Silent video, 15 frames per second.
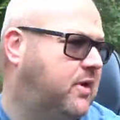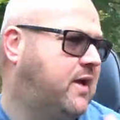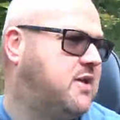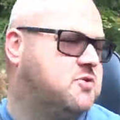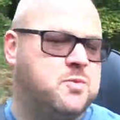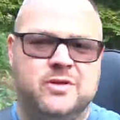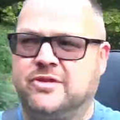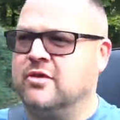I
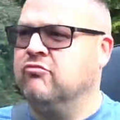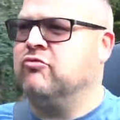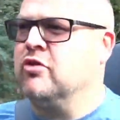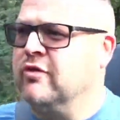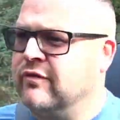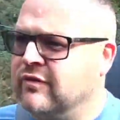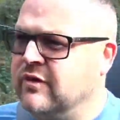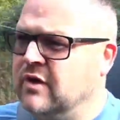guess with the
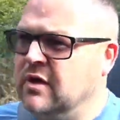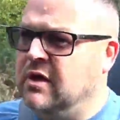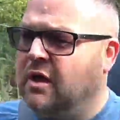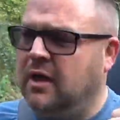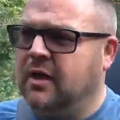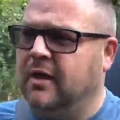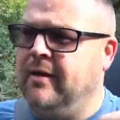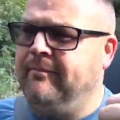roof
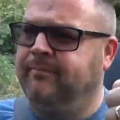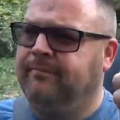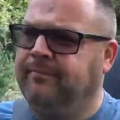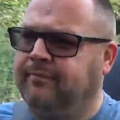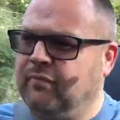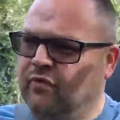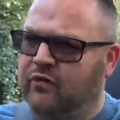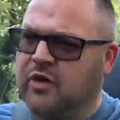
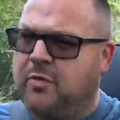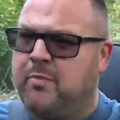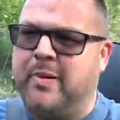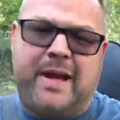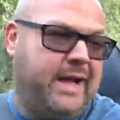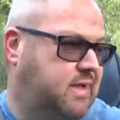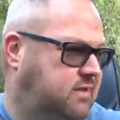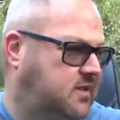
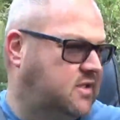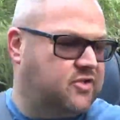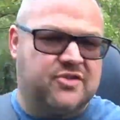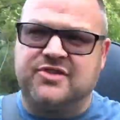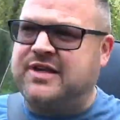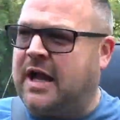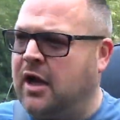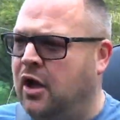compacted and
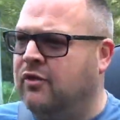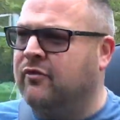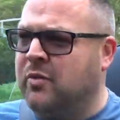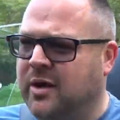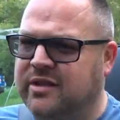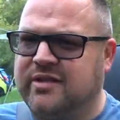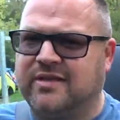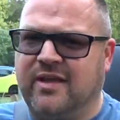sat over
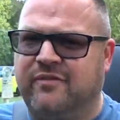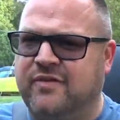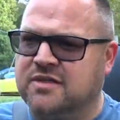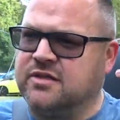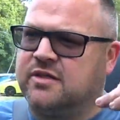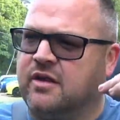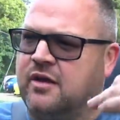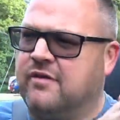where the diff
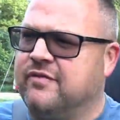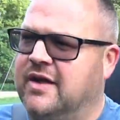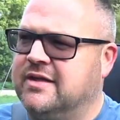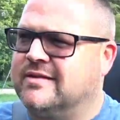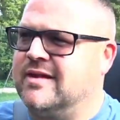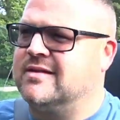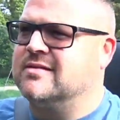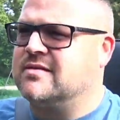is, I don't know if
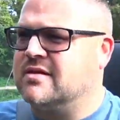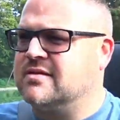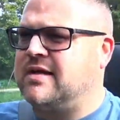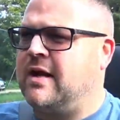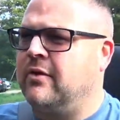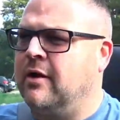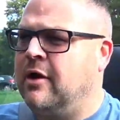that deadens the sound a